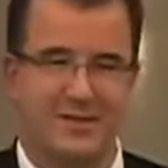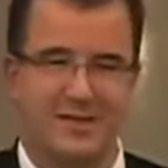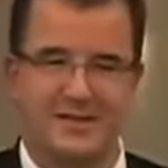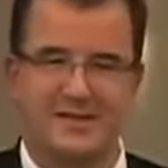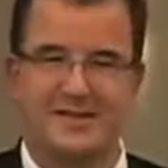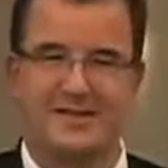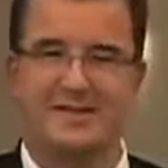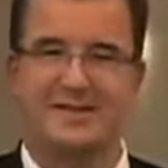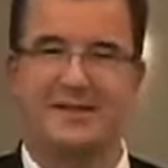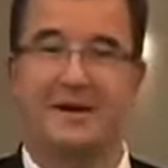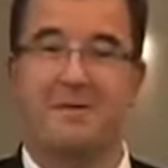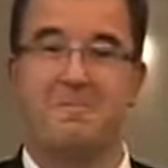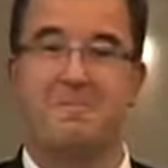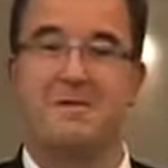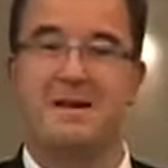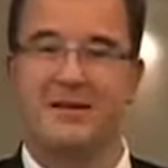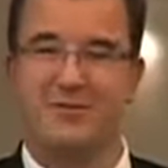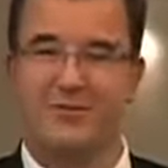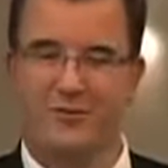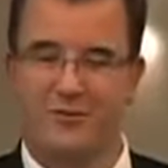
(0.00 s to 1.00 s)
And I think there are
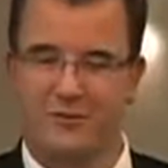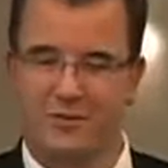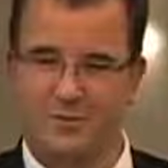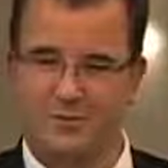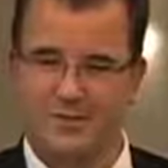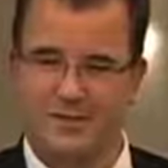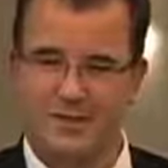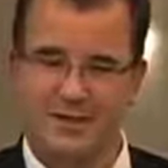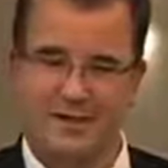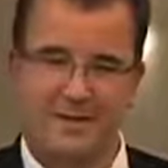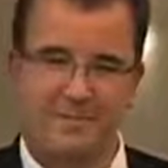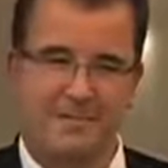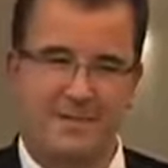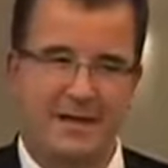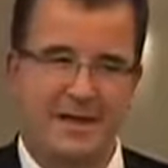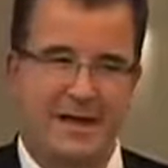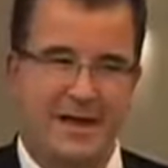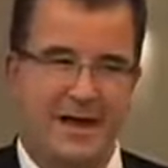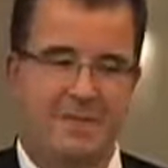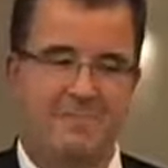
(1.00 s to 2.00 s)
many forms.
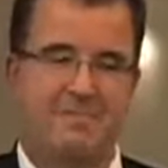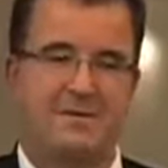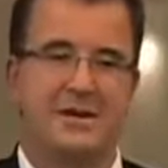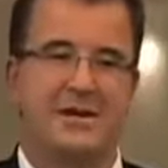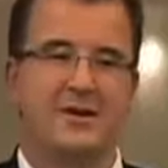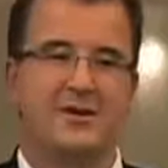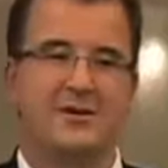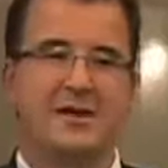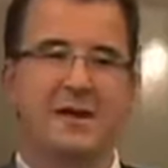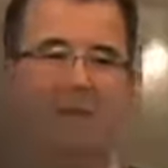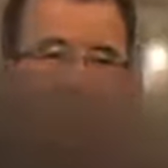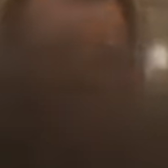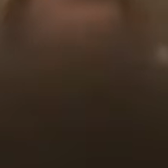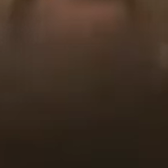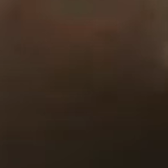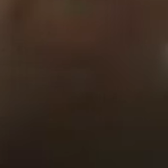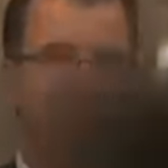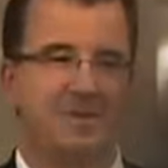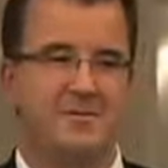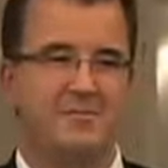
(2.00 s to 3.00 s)
And being a
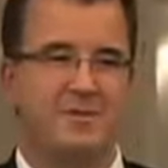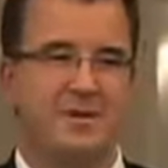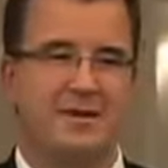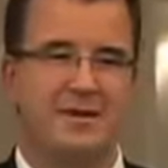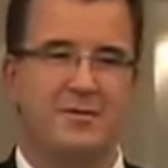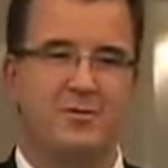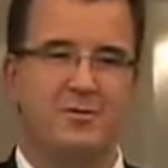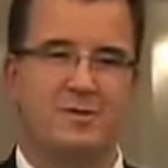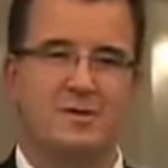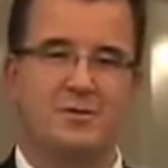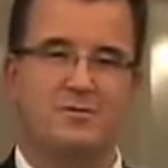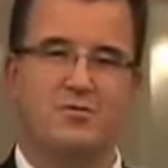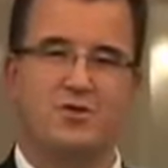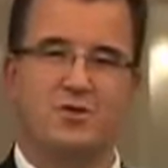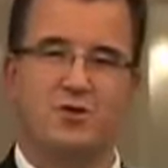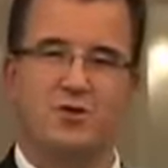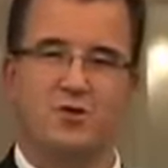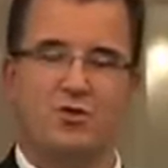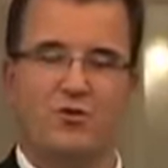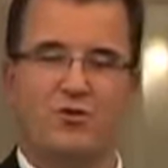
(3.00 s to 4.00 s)
hybrid company with a
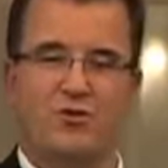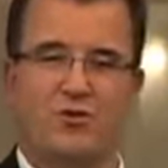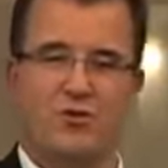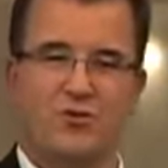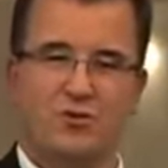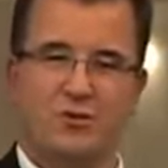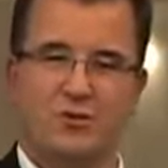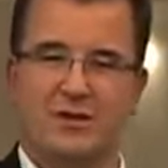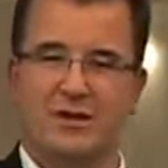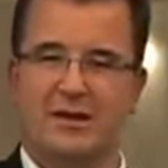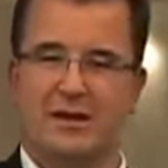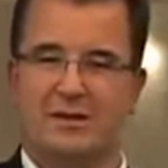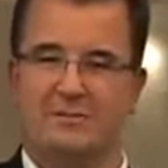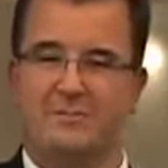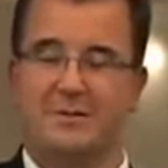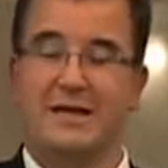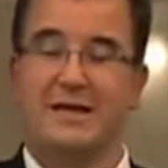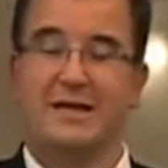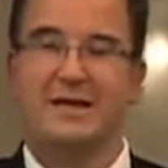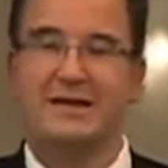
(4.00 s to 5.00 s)
mutual foot
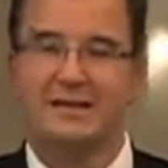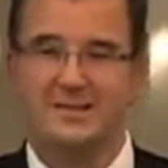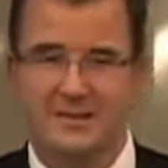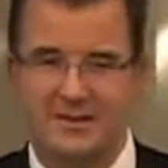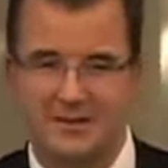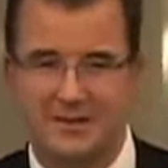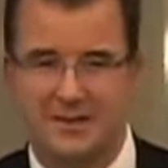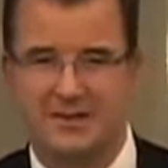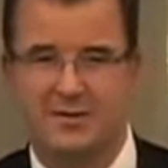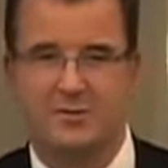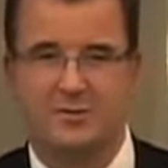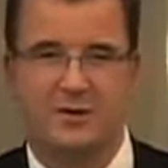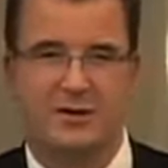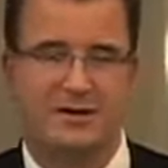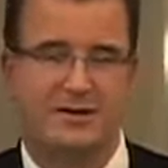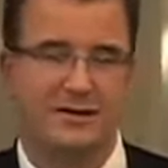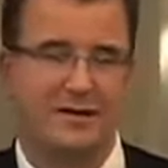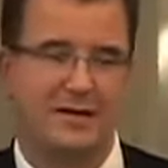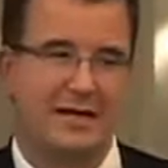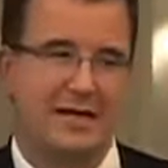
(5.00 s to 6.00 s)
and being listed as
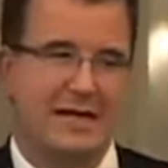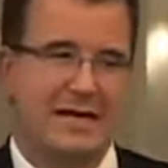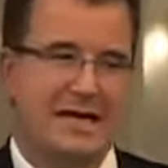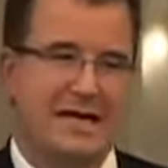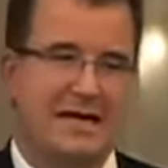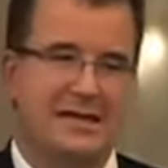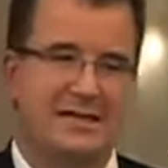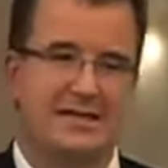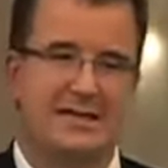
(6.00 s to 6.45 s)
well, I